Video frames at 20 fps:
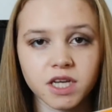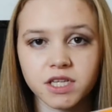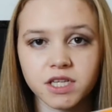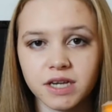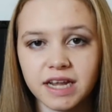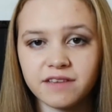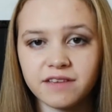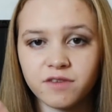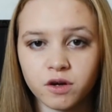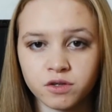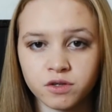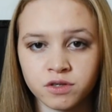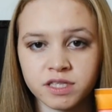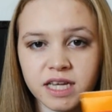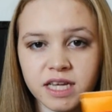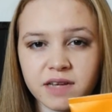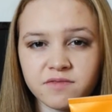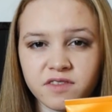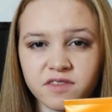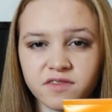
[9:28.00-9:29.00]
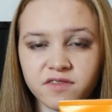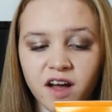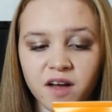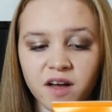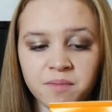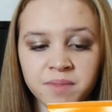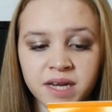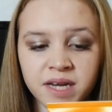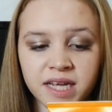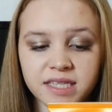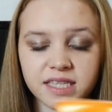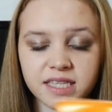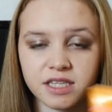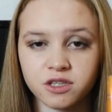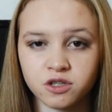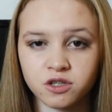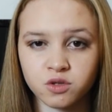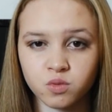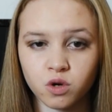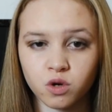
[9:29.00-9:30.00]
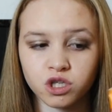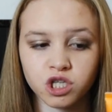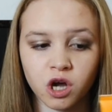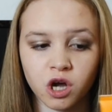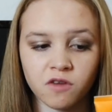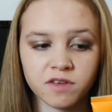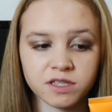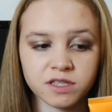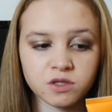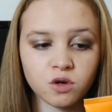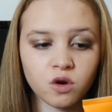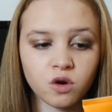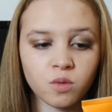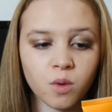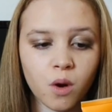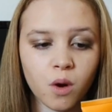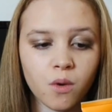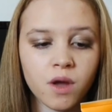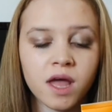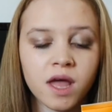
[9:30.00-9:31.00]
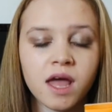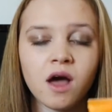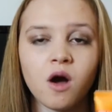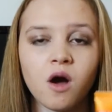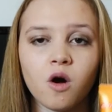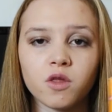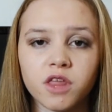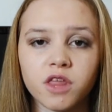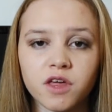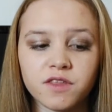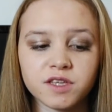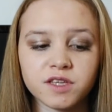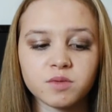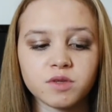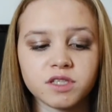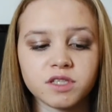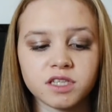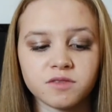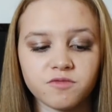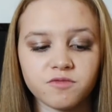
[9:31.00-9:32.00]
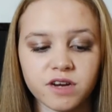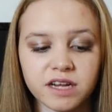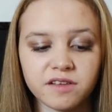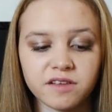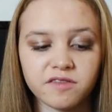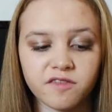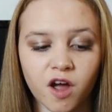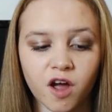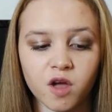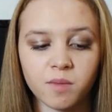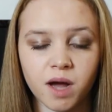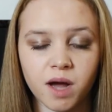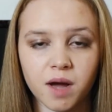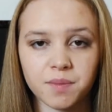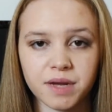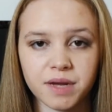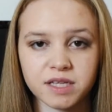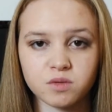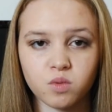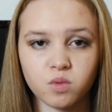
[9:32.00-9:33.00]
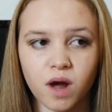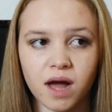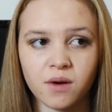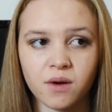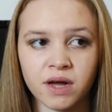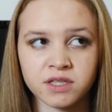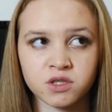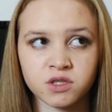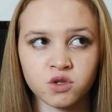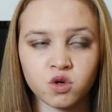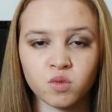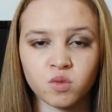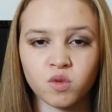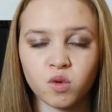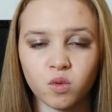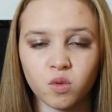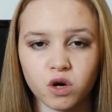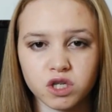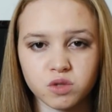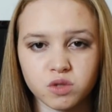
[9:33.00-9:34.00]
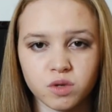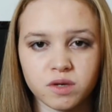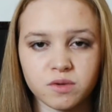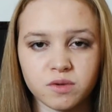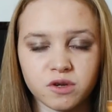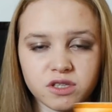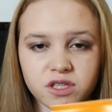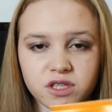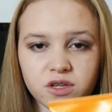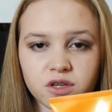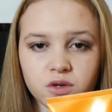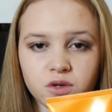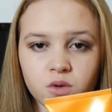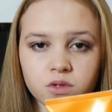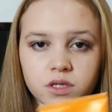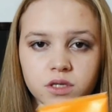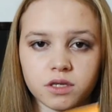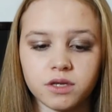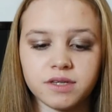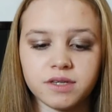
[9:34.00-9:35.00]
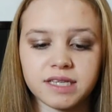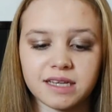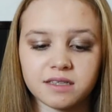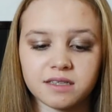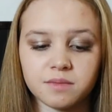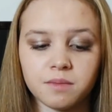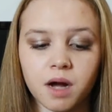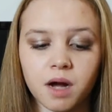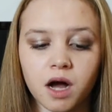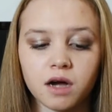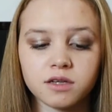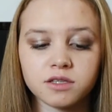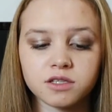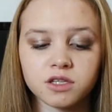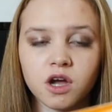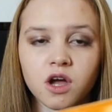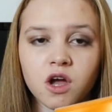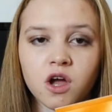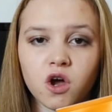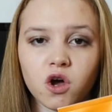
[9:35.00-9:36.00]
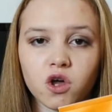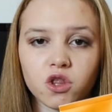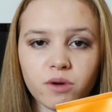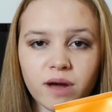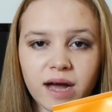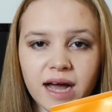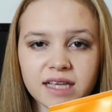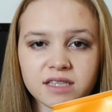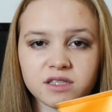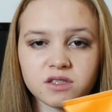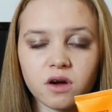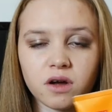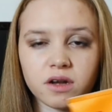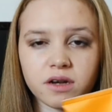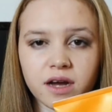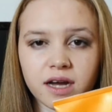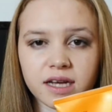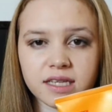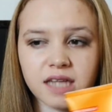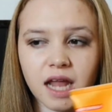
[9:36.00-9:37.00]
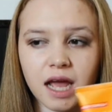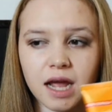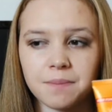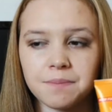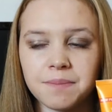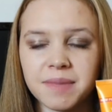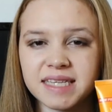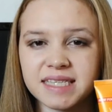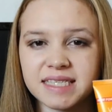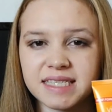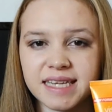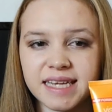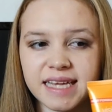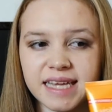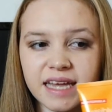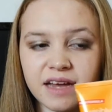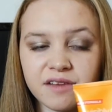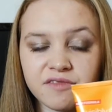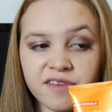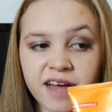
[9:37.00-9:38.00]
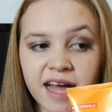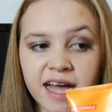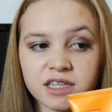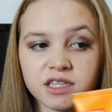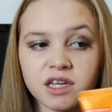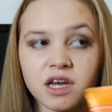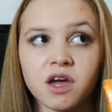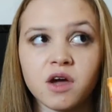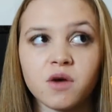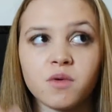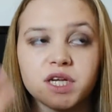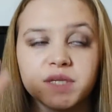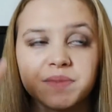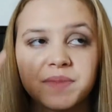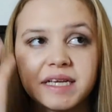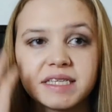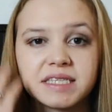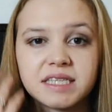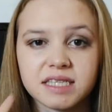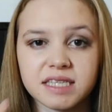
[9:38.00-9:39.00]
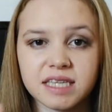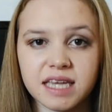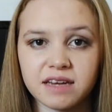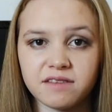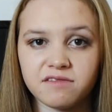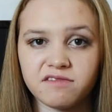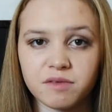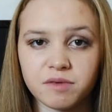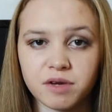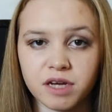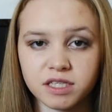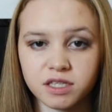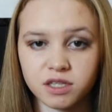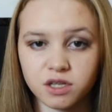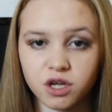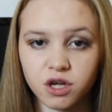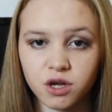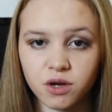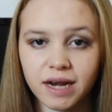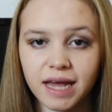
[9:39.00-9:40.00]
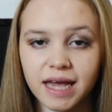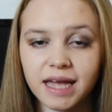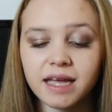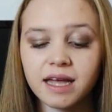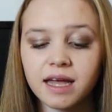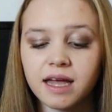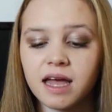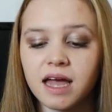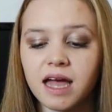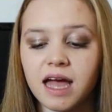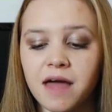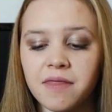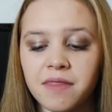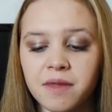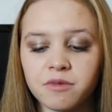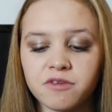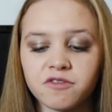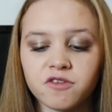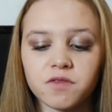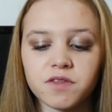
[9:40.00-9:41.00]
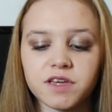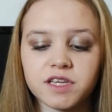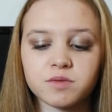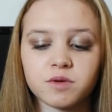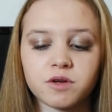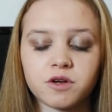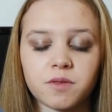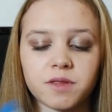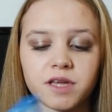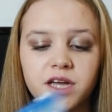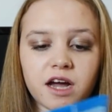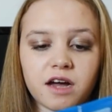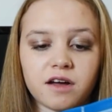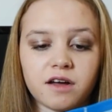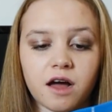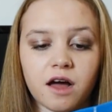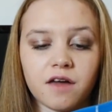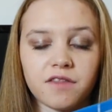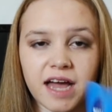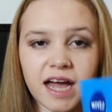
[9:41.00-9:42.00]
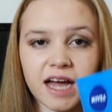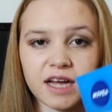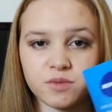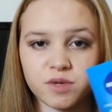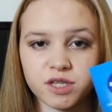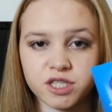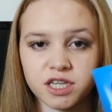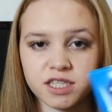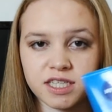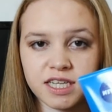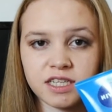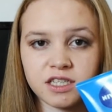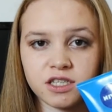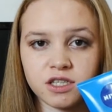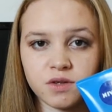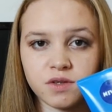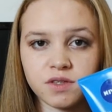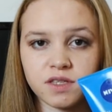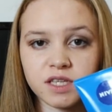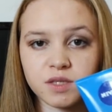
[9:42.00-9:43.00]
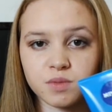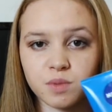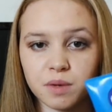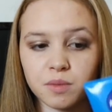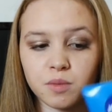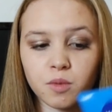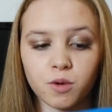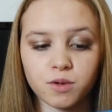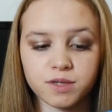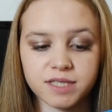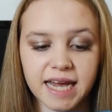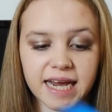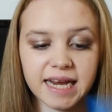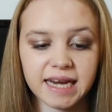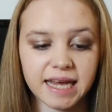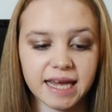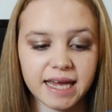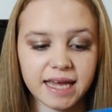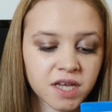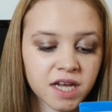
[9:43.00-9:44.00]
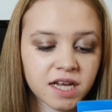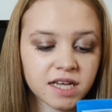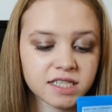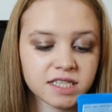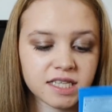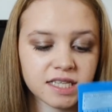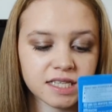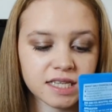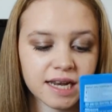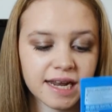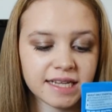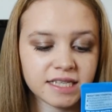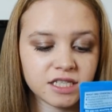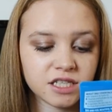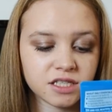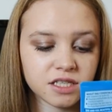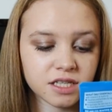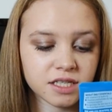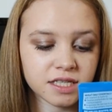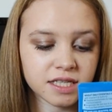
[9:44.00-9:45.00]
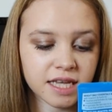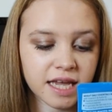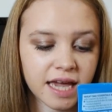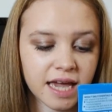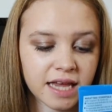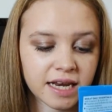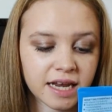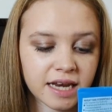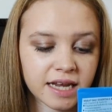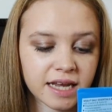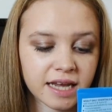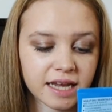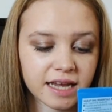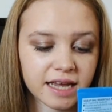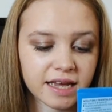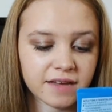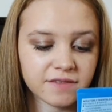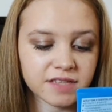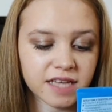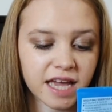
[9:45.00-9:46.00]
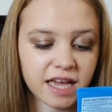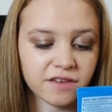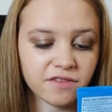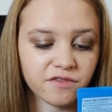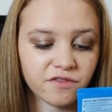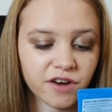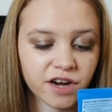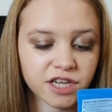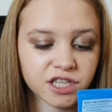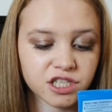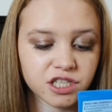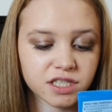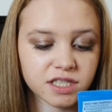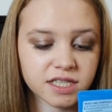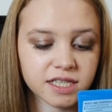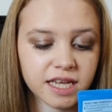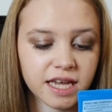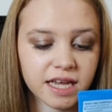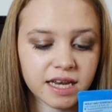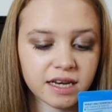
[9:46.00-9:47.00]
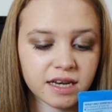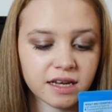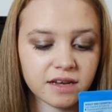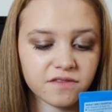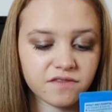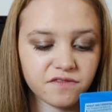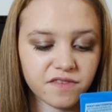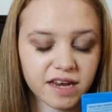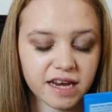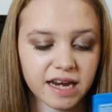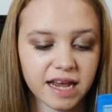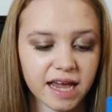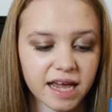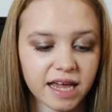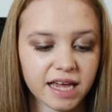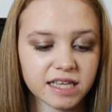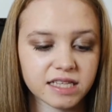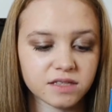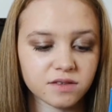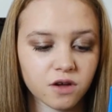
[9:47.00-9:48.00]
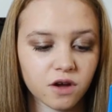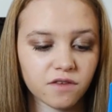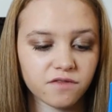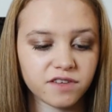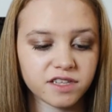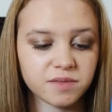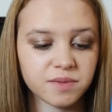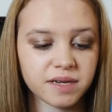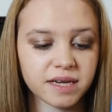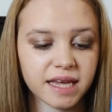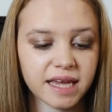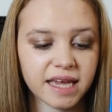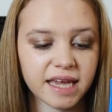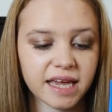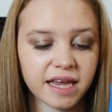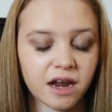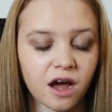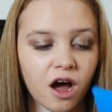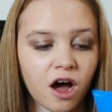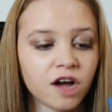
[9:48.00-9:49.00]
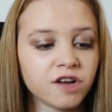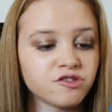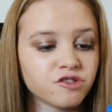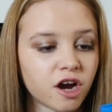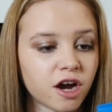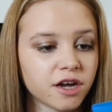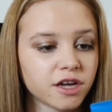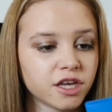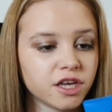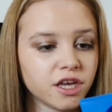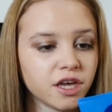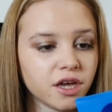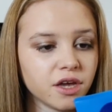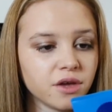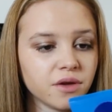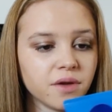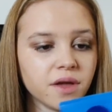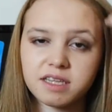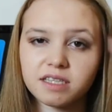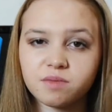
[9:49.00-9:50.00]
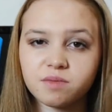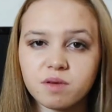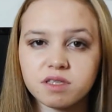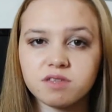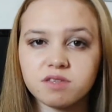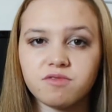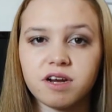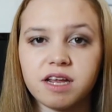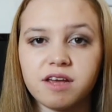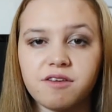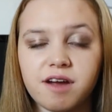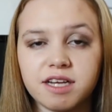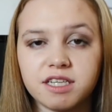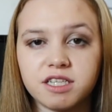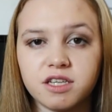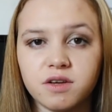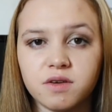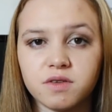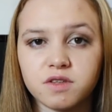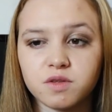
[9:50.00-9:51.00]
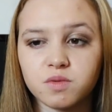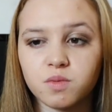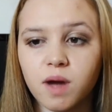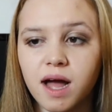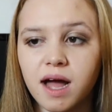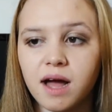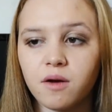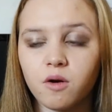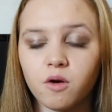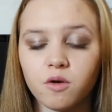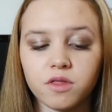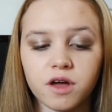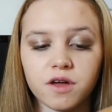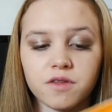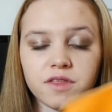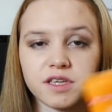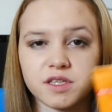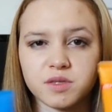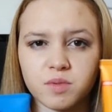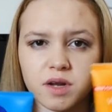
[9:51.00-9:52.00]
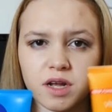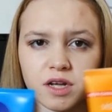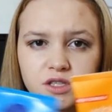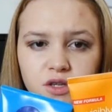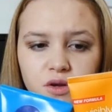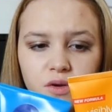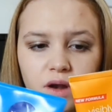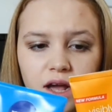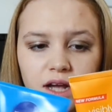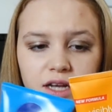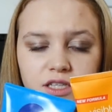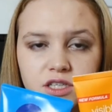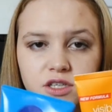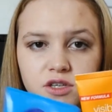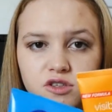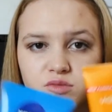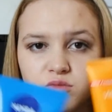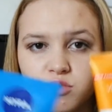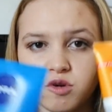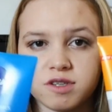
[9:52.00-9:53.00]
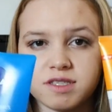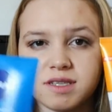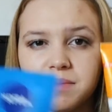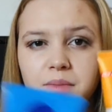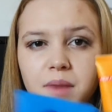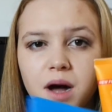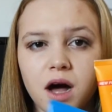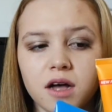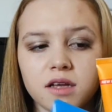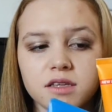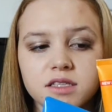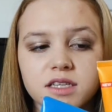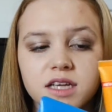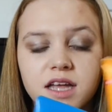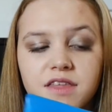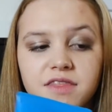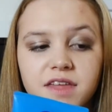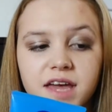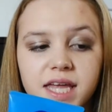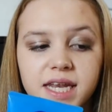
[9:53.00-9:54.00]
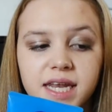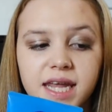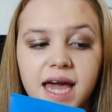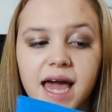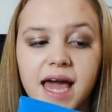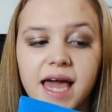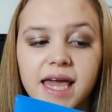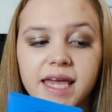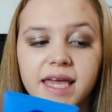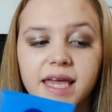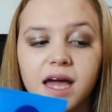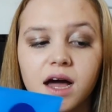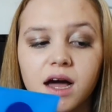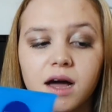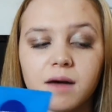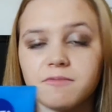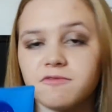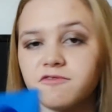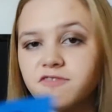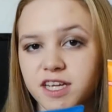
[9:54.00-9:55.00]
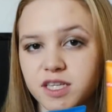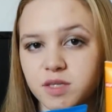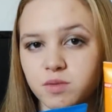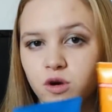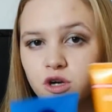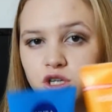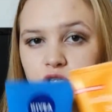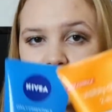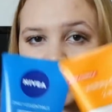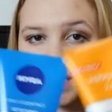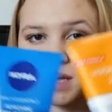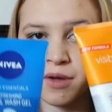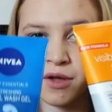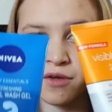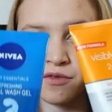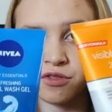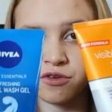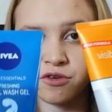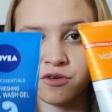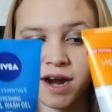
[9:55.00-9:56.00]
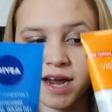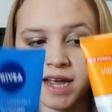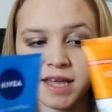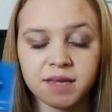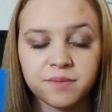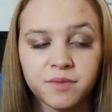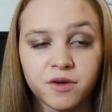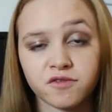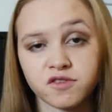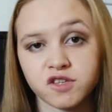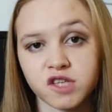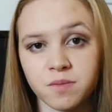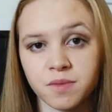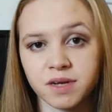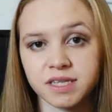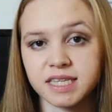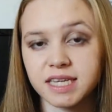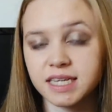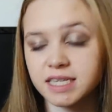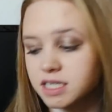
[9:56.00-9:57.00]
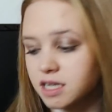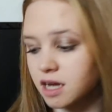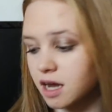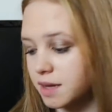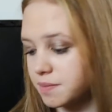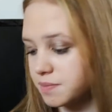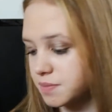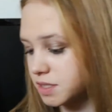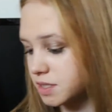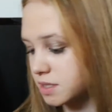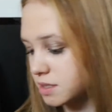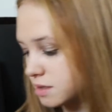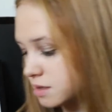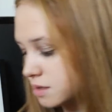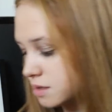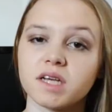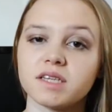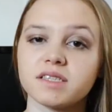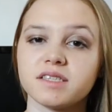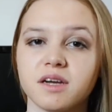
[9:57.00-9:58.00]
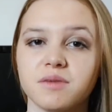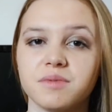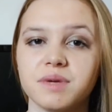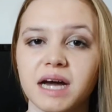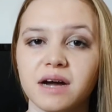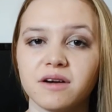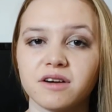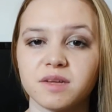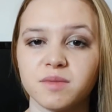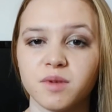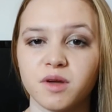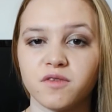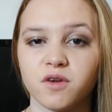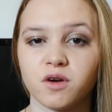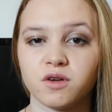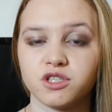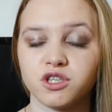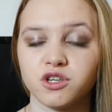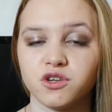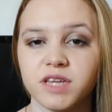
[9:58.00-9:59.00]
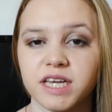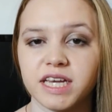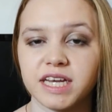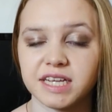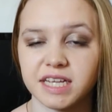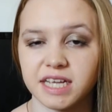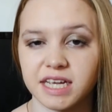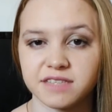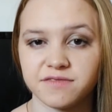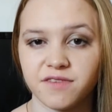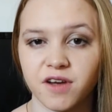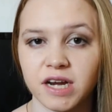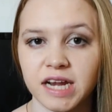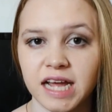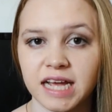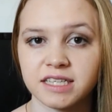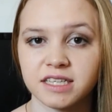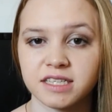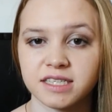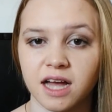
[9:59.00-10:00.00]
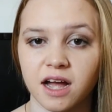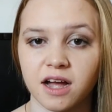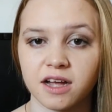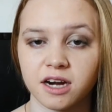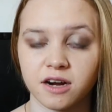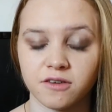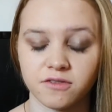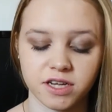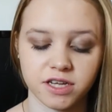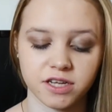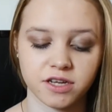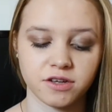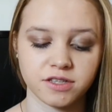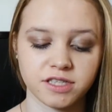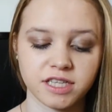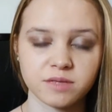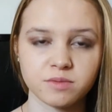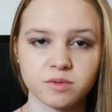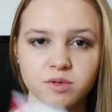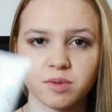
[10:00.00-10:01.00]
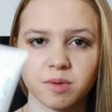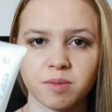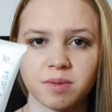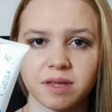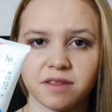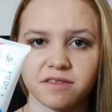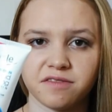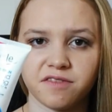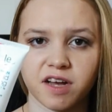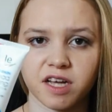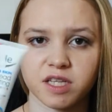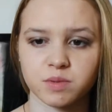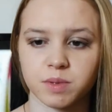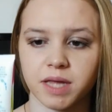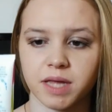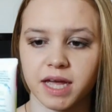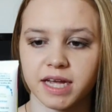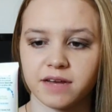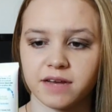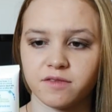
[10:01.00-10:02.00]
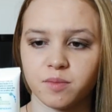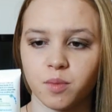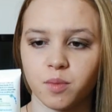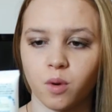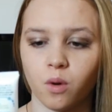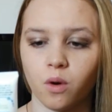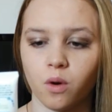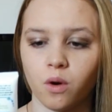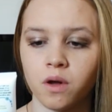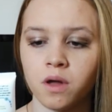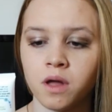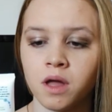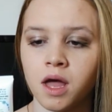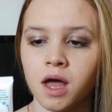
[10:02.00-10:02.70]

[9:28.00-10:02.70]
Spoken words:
You leave it on your skin for 5 minutes and you just wash it off as normal, although this one doesn't really foam up as well as a normal wash would, because you can also use it as a mask, although it has got a nice like minty effect which makes the skin feel nice and cooling. And then we've got this one on the other hand, which I tend to use this one more daily. So this cleanses your skin and it gives a fresh skin feeling. It's got vitamin E and Hydra IQ. This one's really great to use as well, although this one I do like to use more as a mask than a face wash, but they're both great and they both suit my skin types. So we're now going to move on to the exfoliators that I currently use. This was probably the first one that I ever bought.